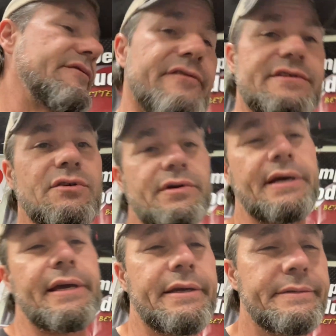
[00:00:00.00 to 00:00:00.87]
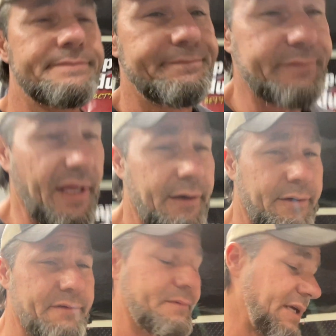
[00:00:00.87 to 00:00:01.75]
of it's okay. I don't
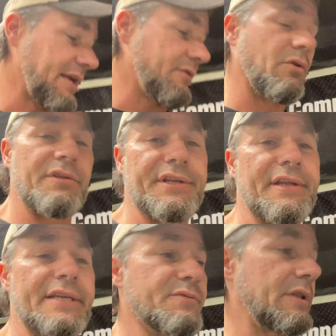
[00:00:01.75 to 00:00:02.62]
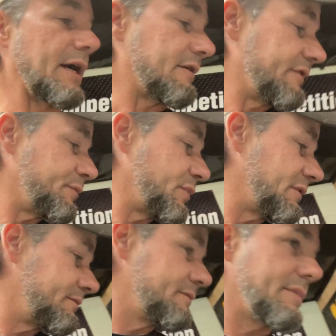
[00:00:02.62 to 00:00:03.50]
know, kind of rolling the dice with a lot of it, but
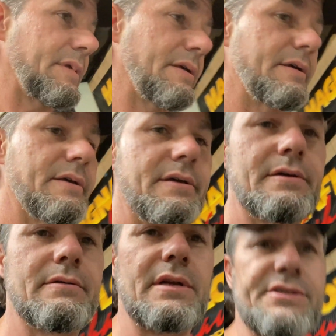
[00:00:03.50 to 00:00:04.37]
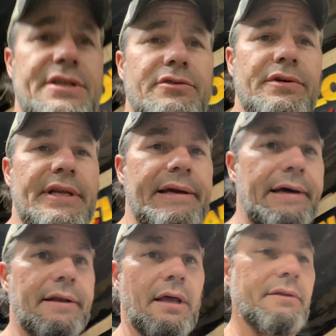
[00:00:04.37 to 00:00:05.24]
what else you do when you ain't
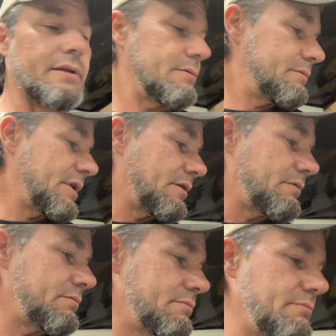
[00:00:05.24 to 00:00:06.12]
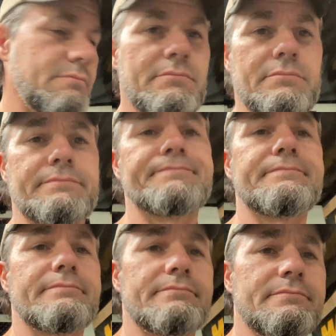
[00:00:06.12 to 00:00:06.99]
got nothing, you know?
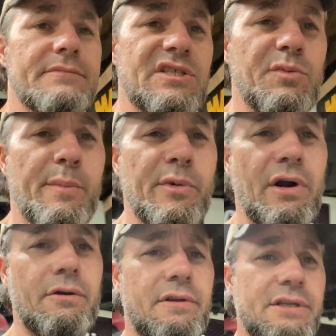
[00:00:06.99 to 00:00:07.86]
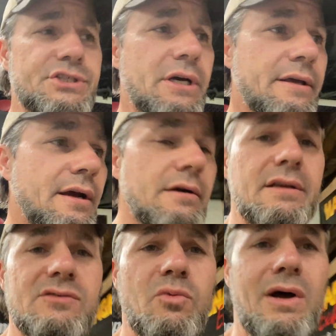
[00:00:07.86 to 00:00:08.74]
Swim around in the junkyard in a
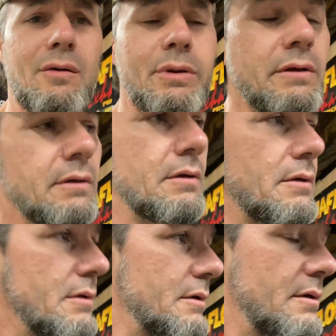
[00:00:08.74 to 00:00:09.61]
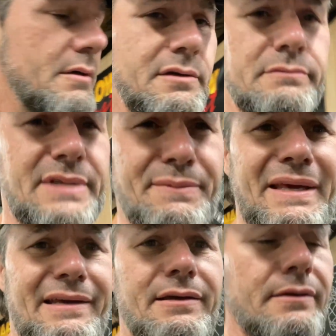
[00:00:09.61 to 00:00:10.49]
swamp, like
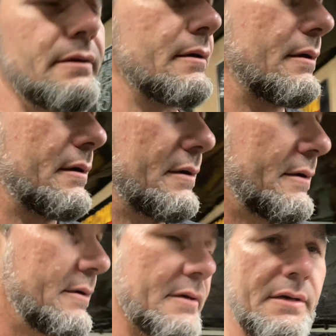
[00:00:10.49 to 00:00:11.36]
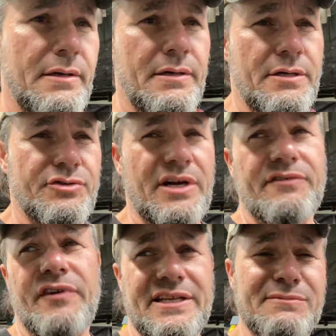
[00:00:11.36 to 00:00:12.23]
me, trying to
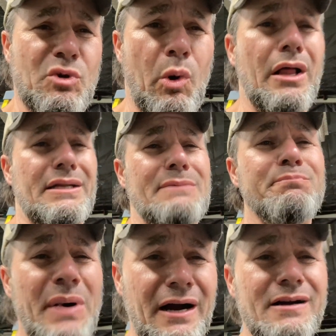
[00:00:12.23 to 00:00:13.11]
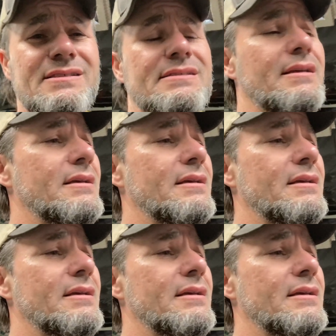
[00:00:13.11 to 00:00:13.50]
find some quality parts.